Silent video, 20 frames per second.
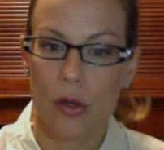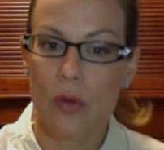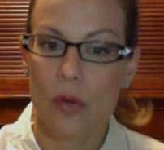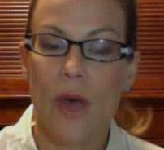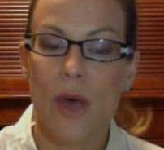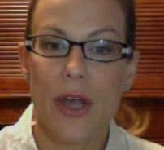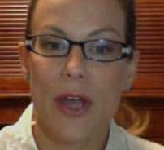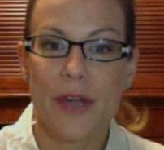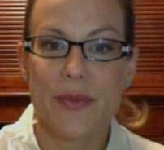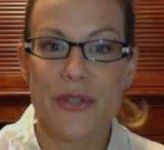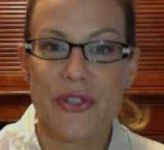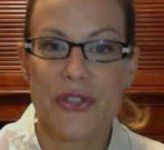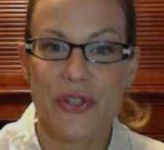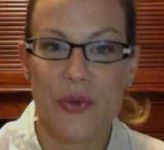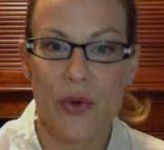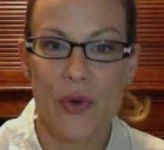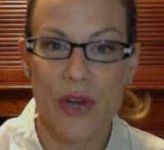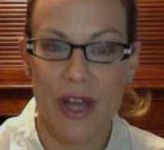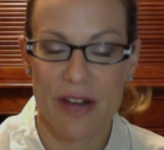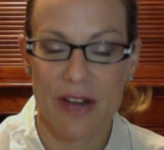Welcome to
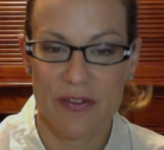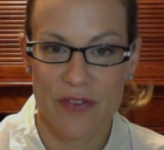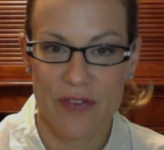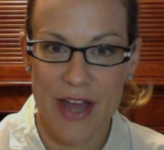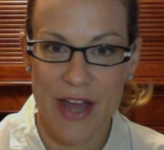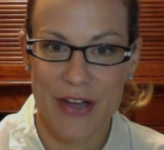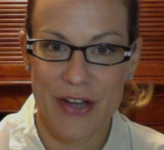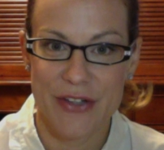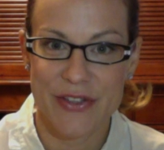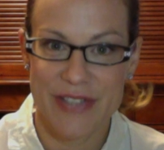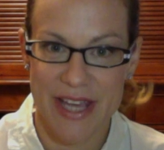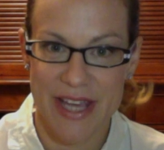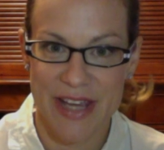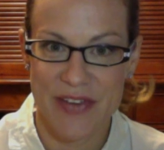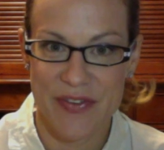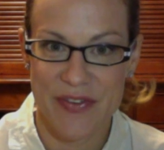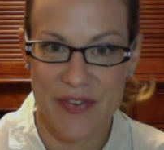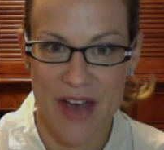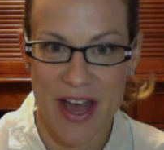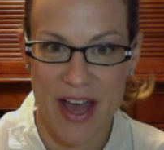Story on Fire,
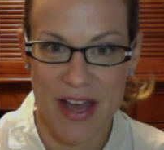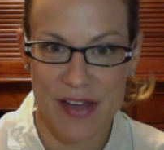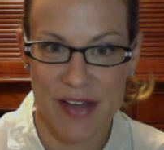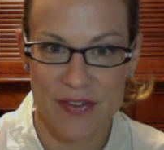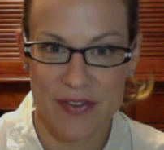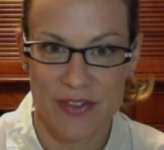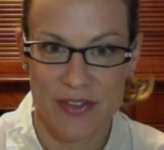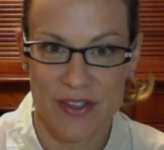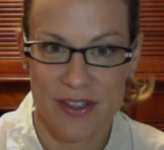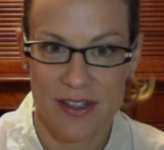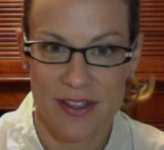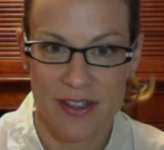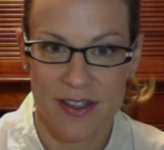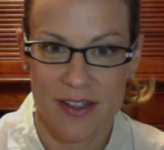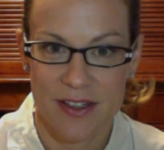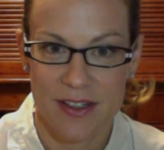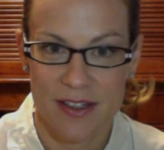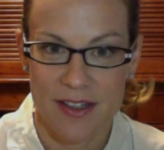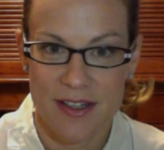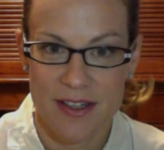Day 5.
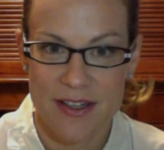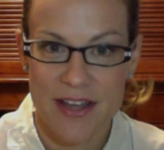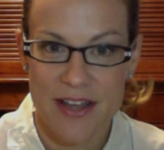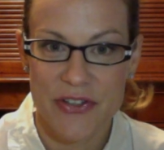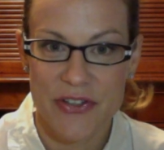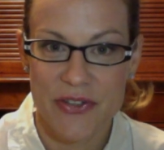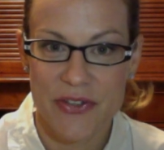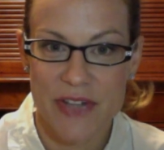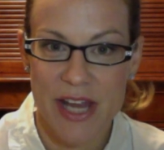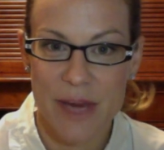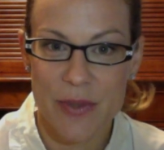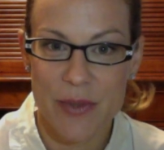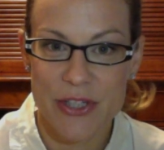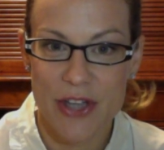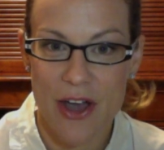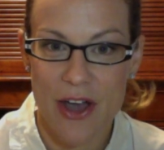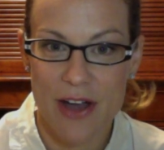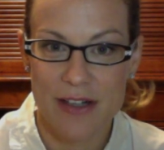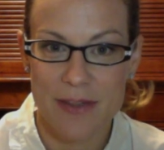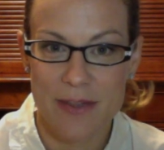Yesterday we
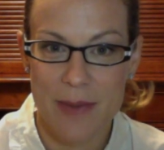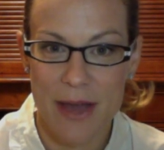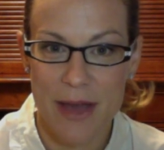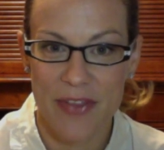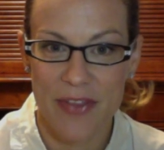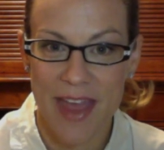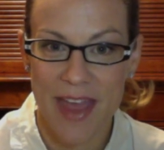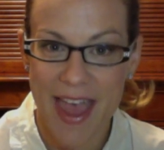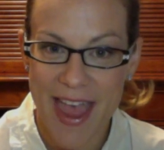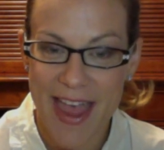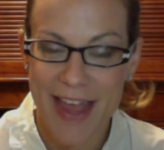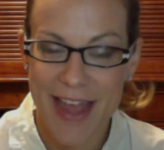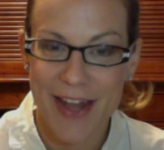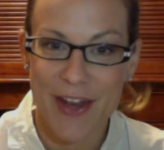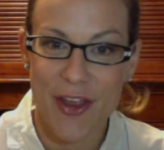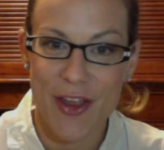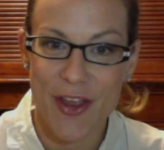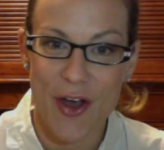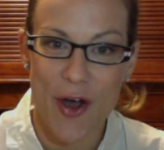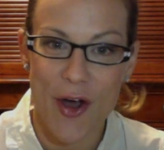talked about the
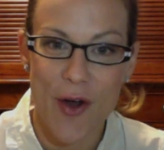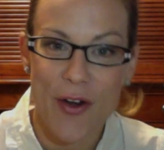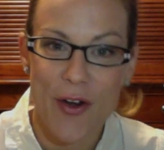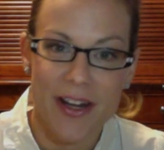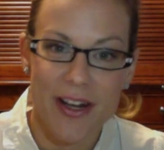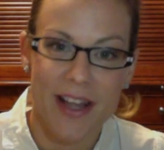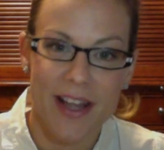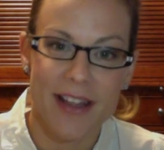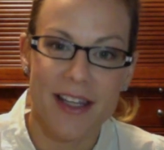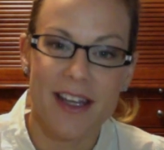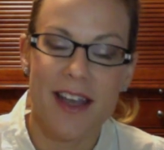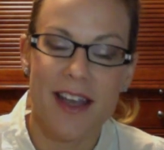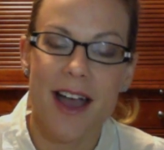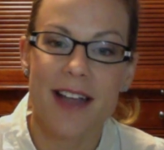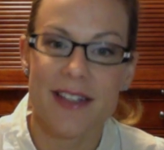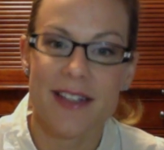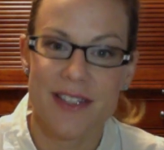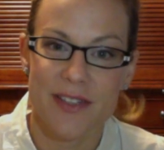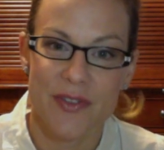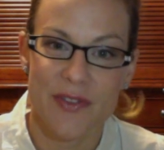head, the heart, and the
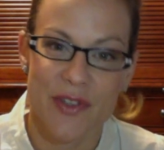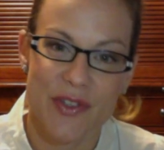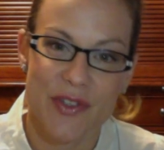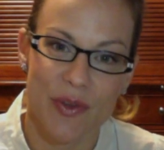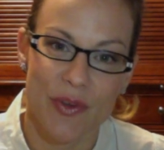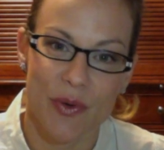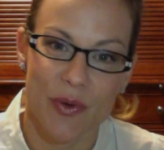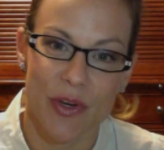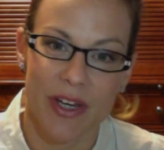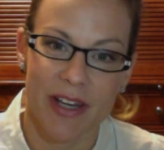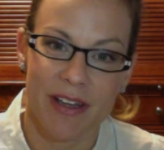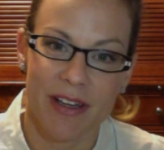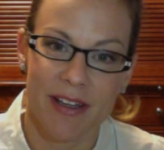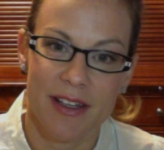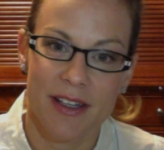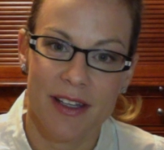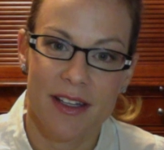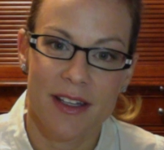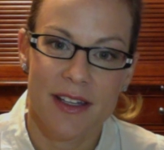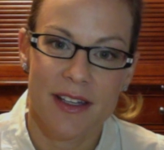guts of the story.
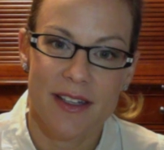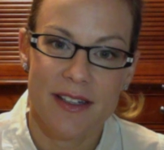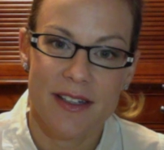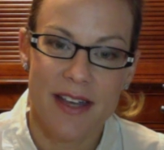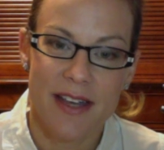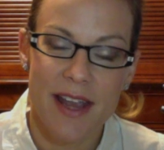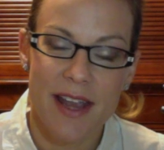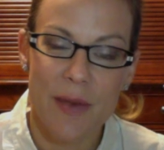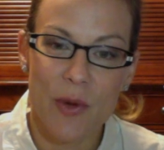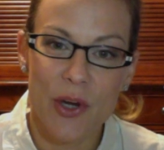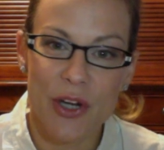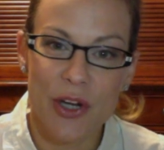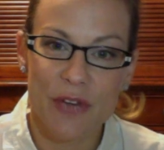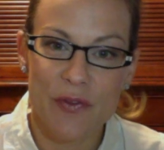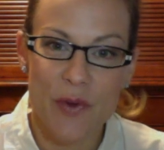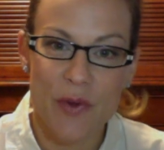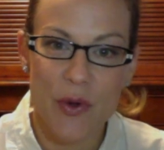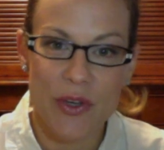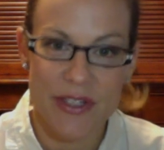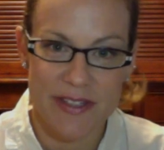Today we're going
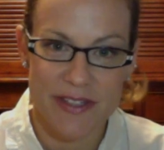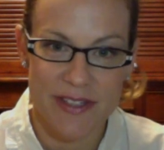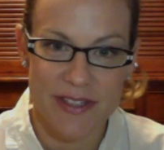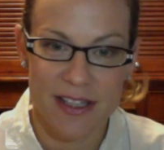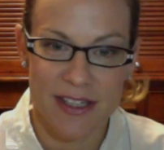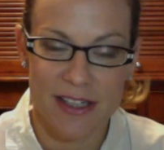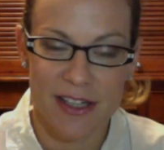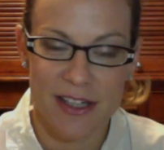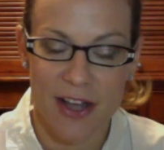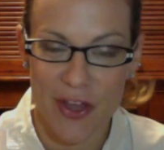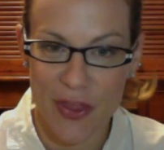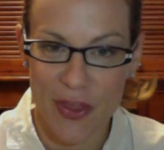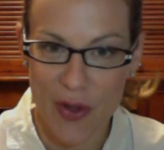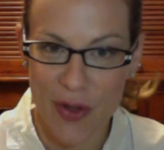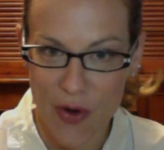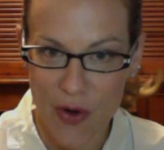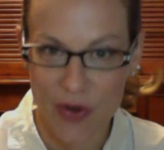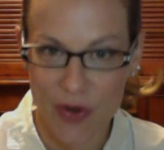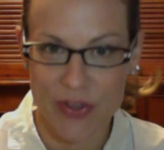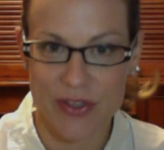to focus in on the
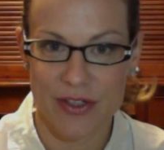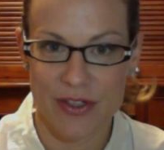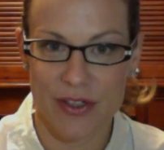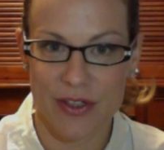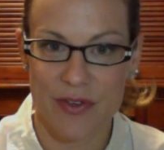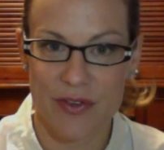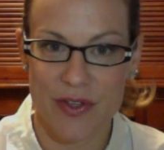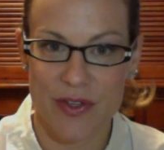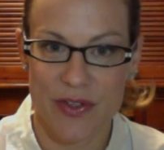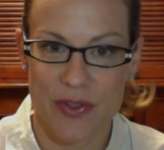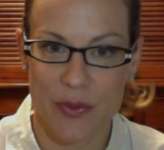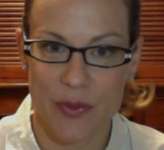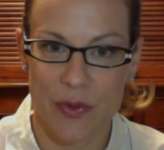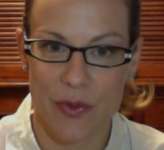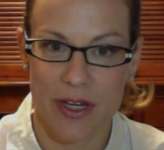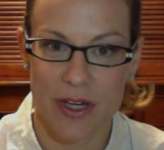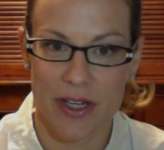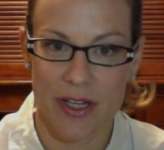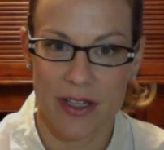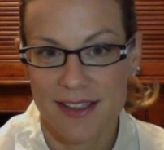heart of the
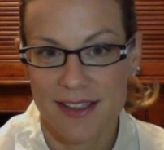story.